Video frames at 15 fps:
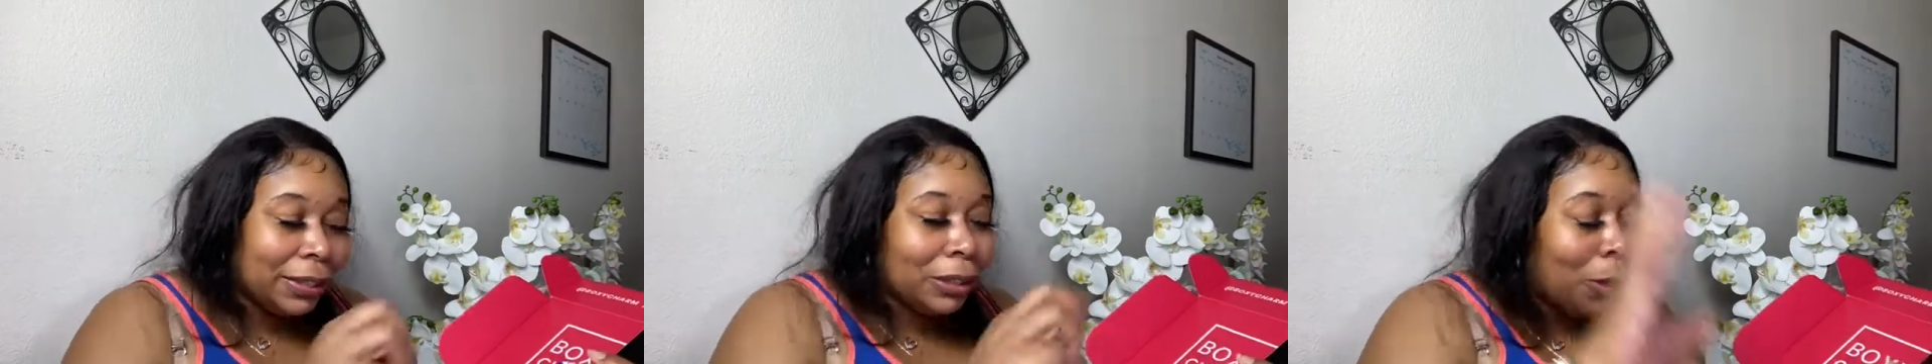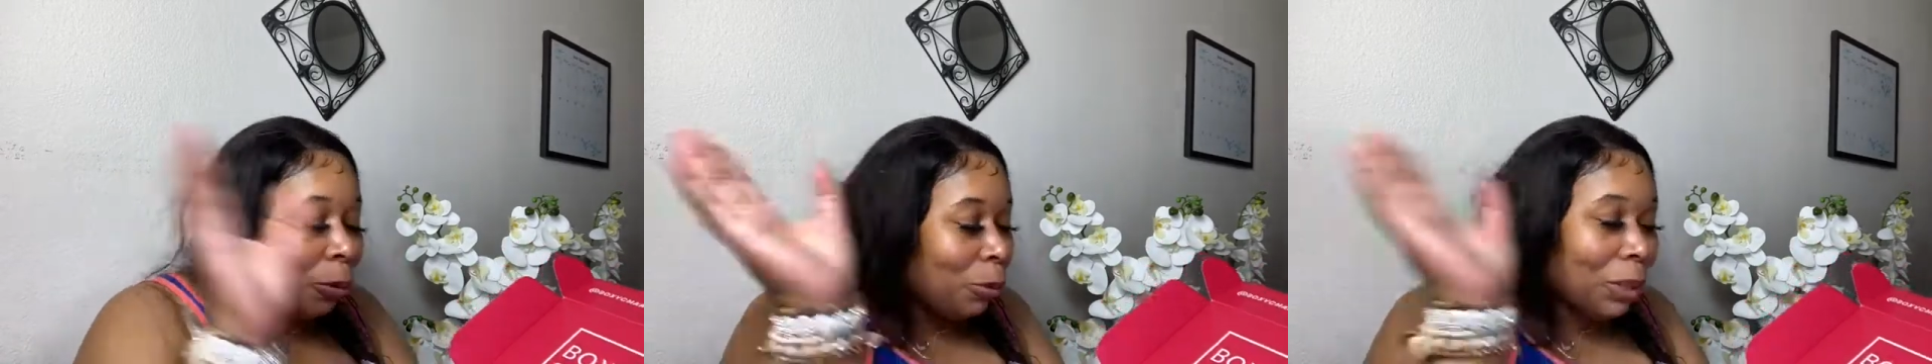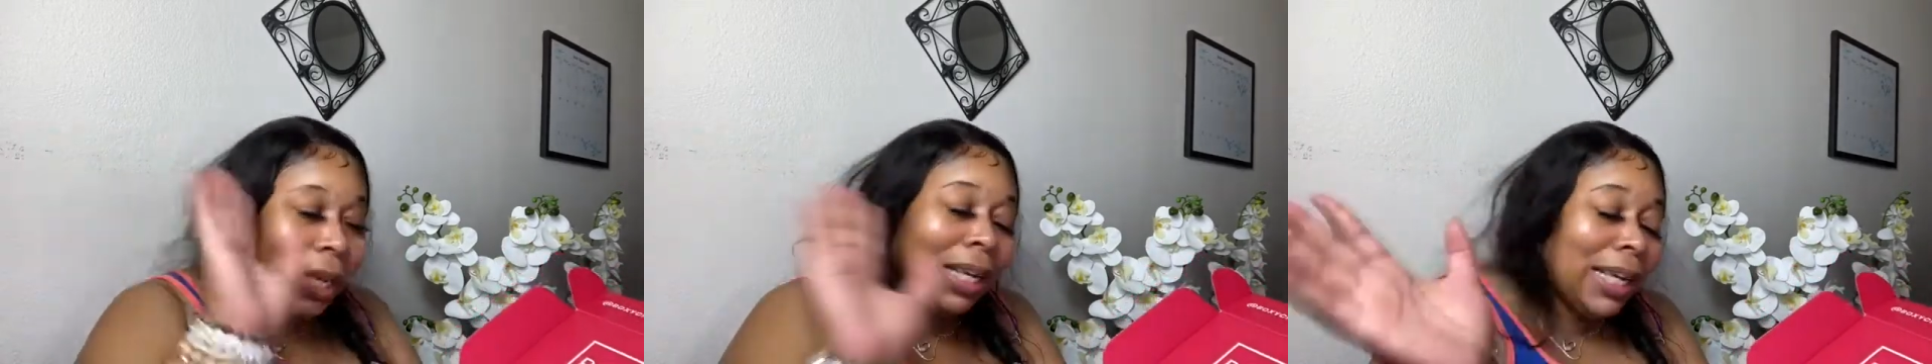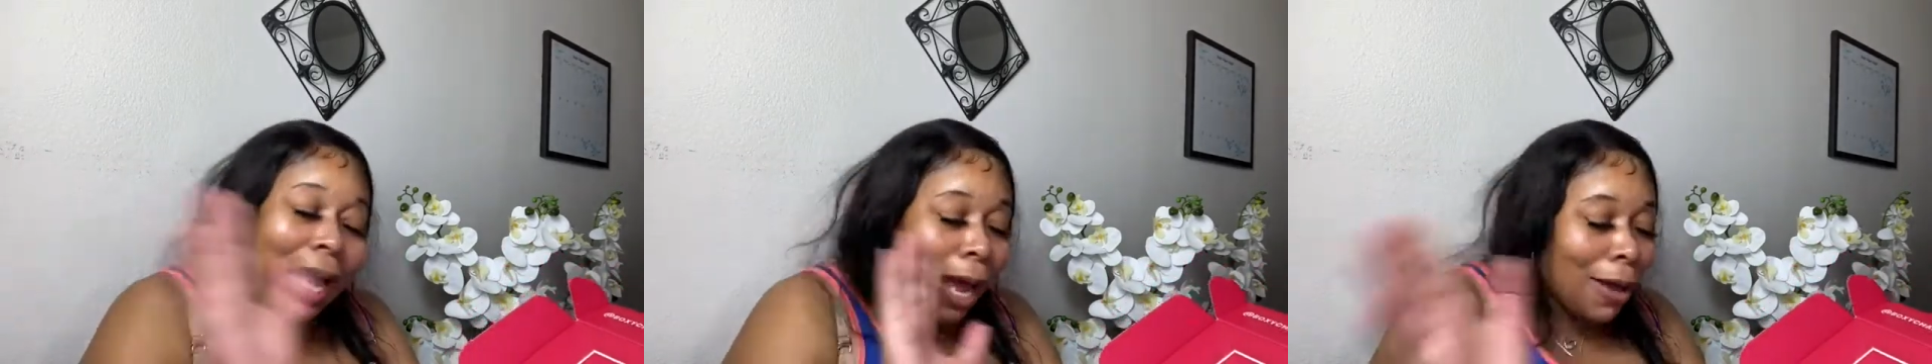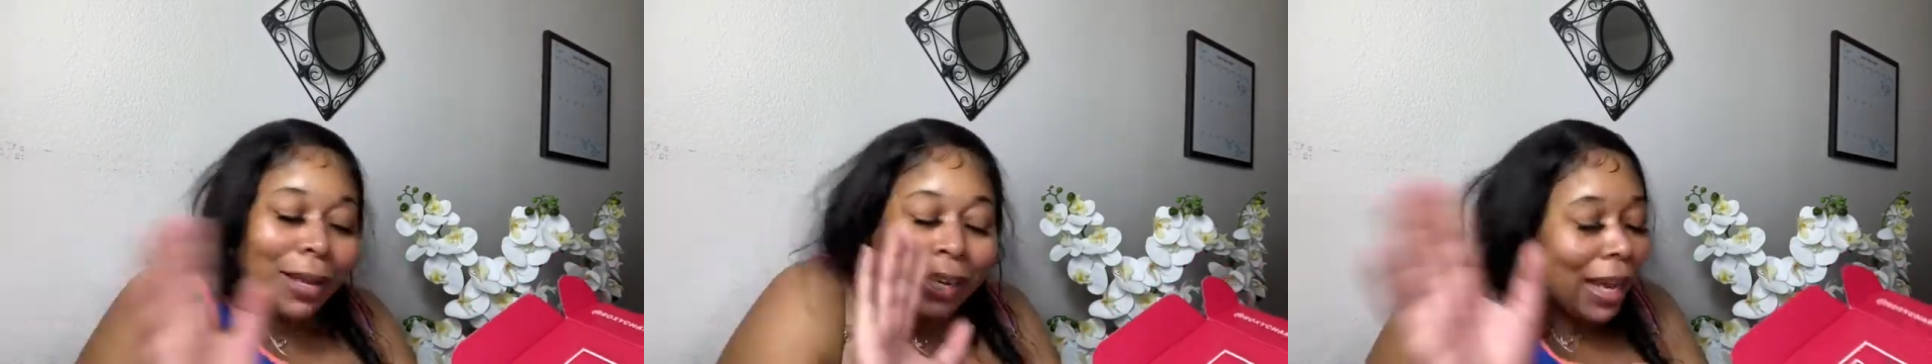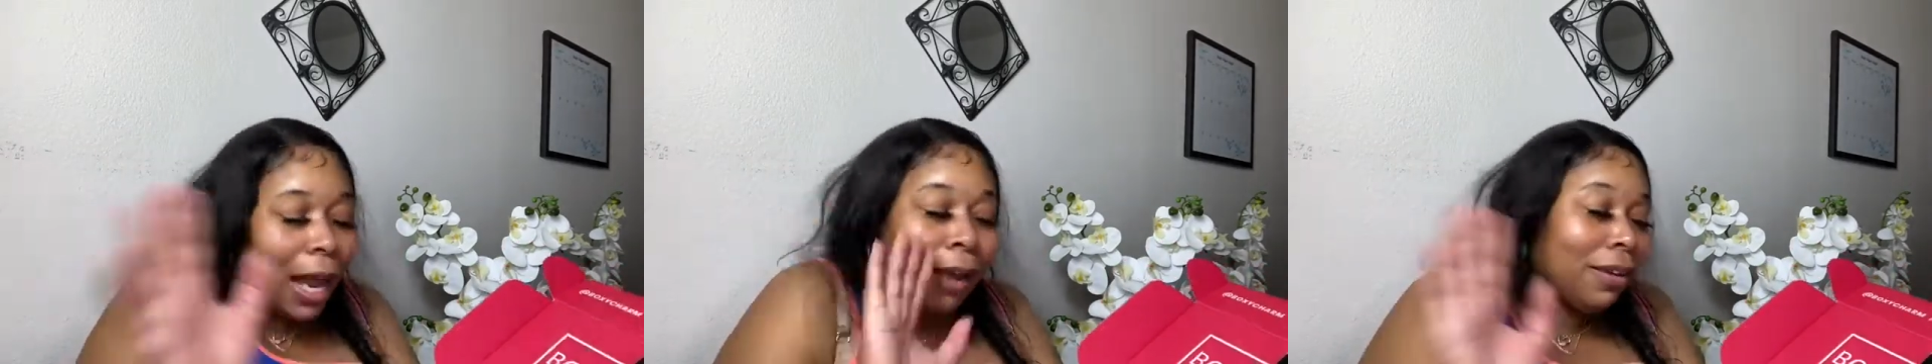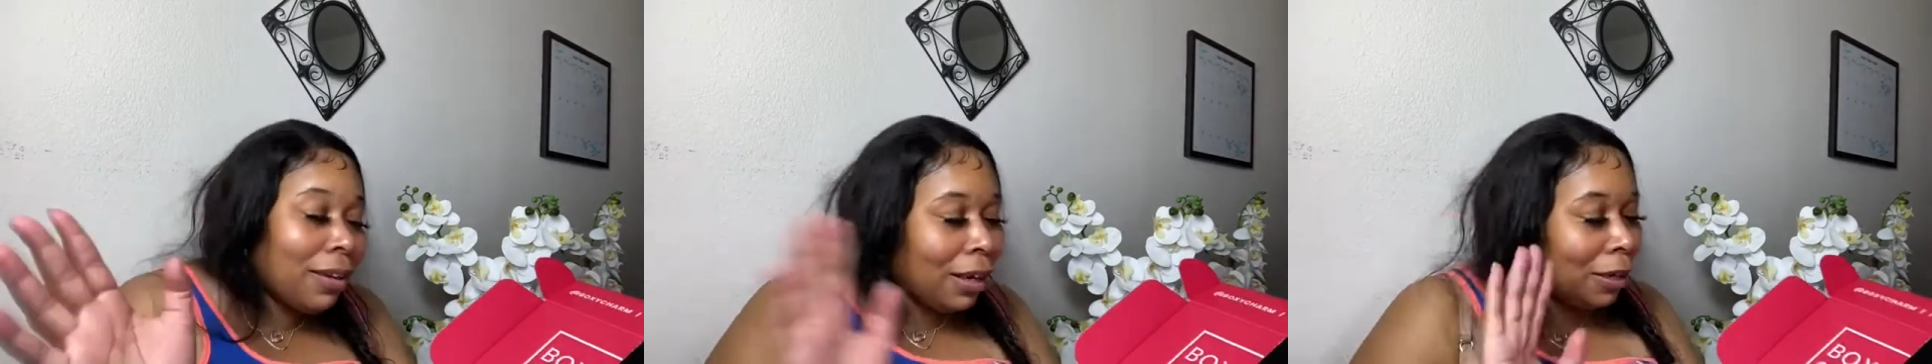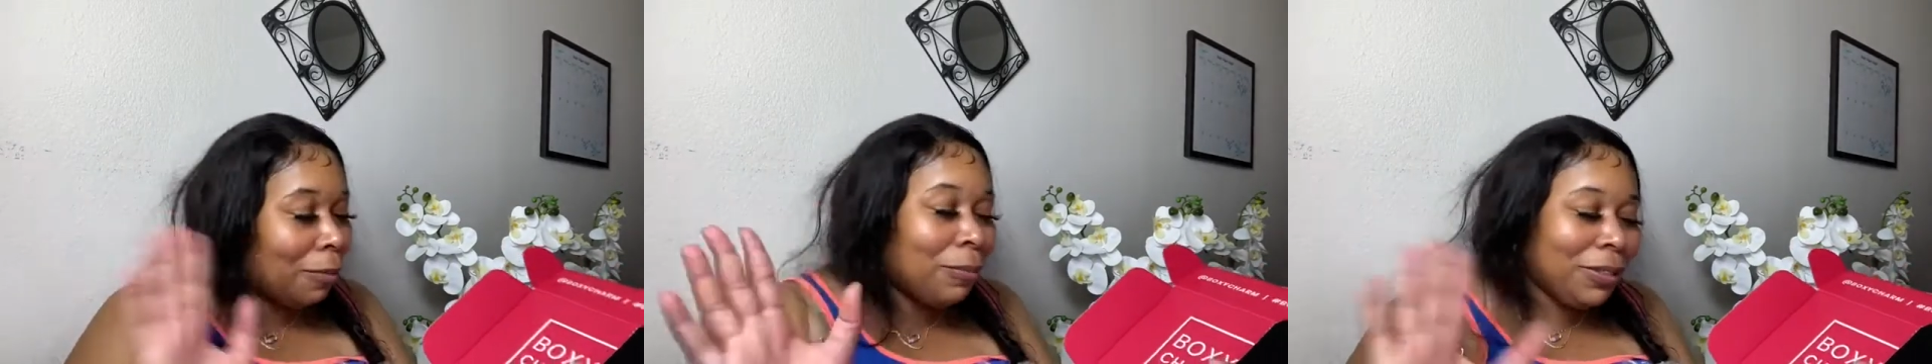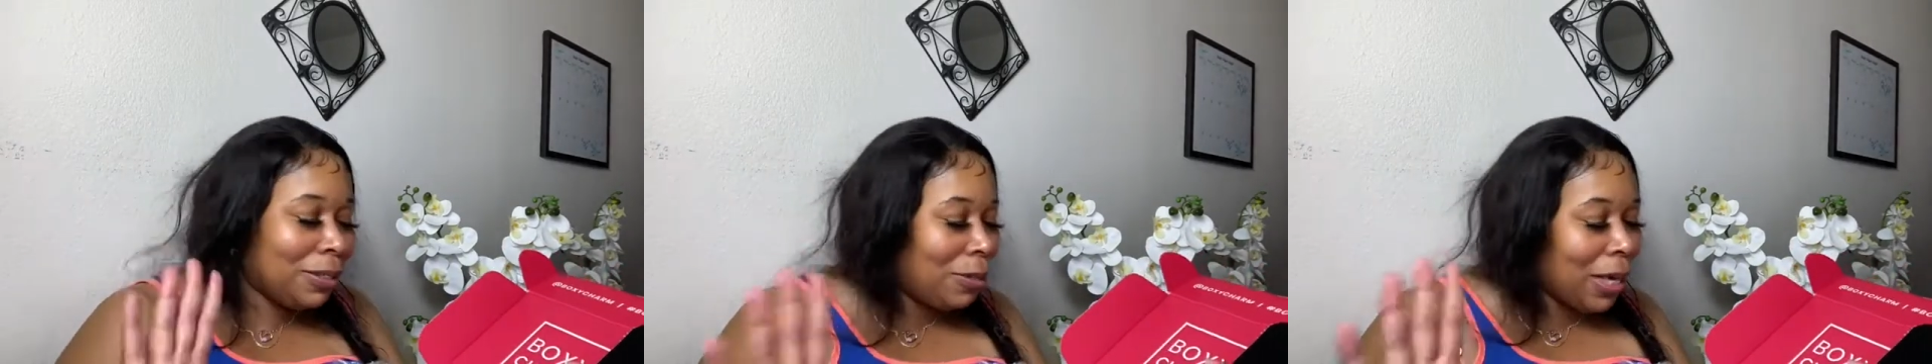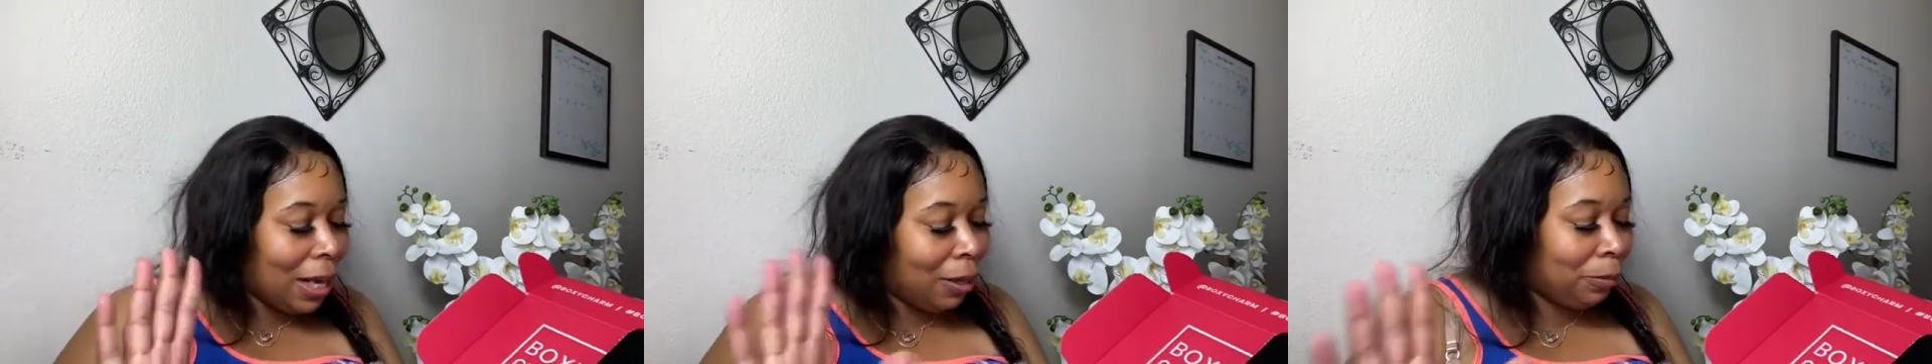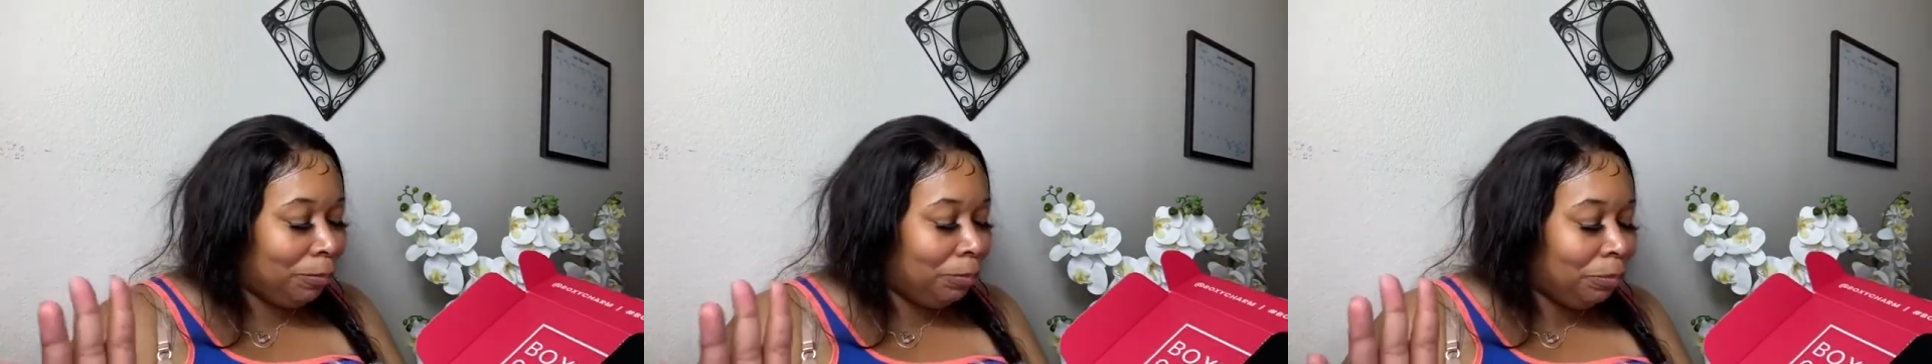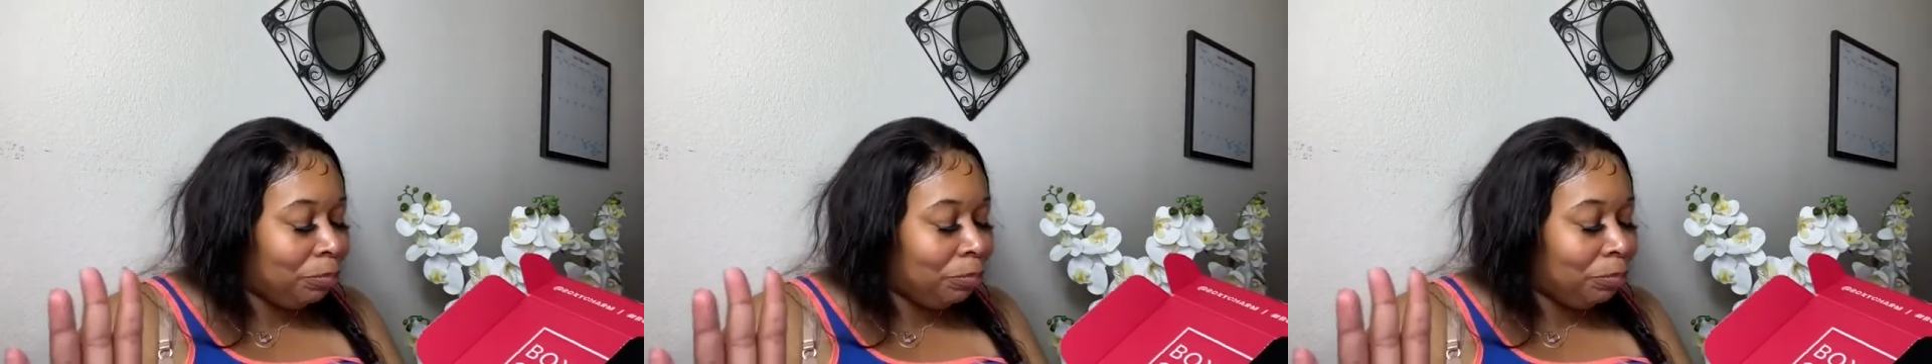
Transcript: So anyhow, anyhow, anyhow, let me slow down.